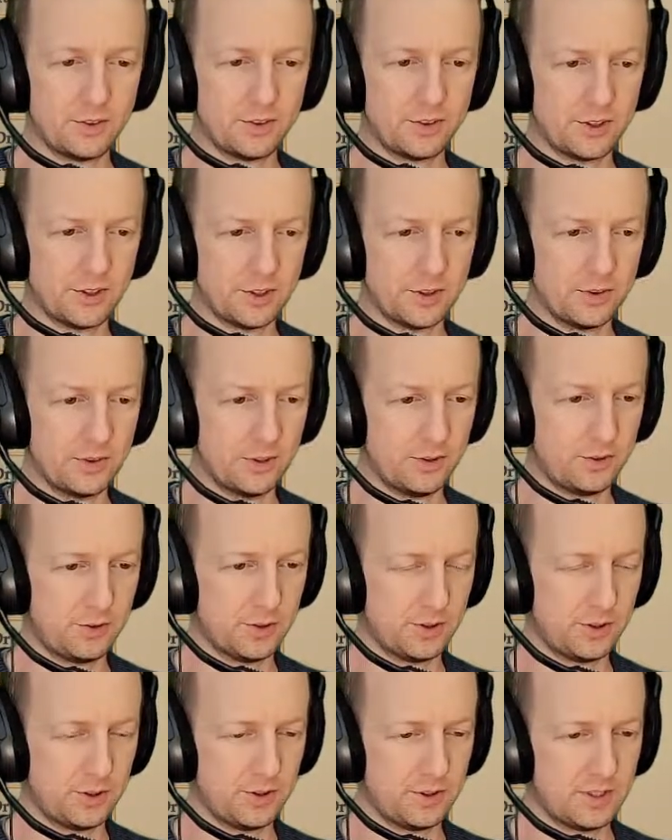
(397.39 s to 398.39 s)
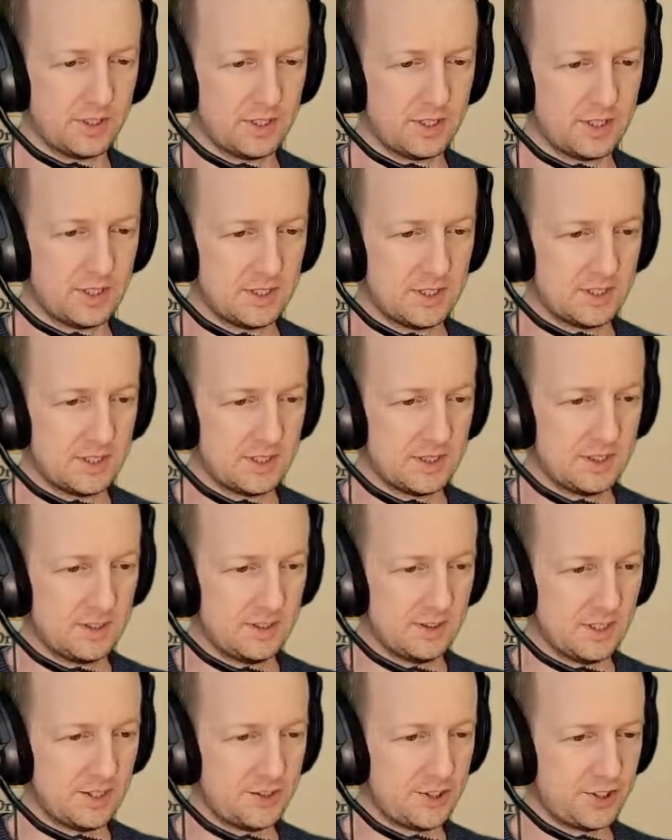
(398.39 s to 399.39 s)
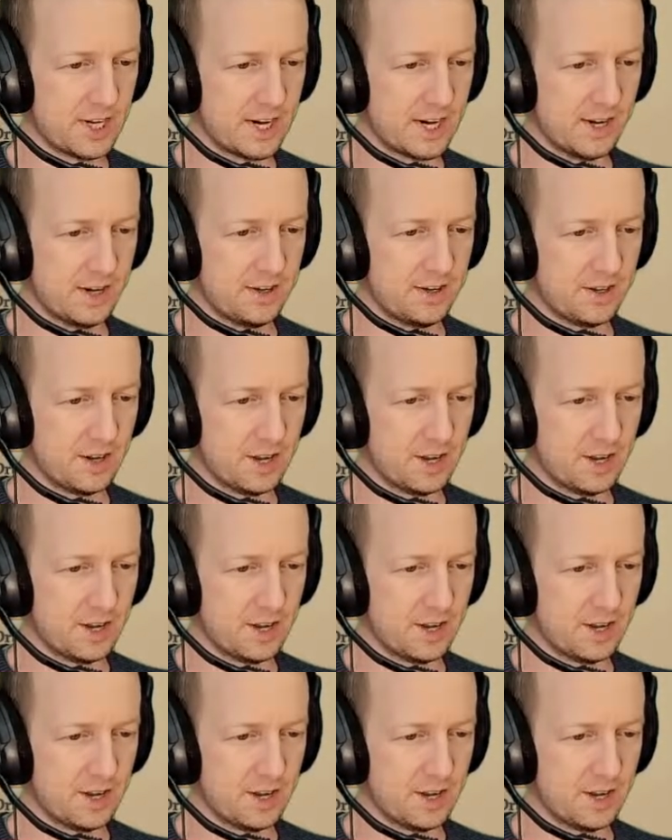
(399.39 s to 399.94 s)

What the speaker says: So he's got educated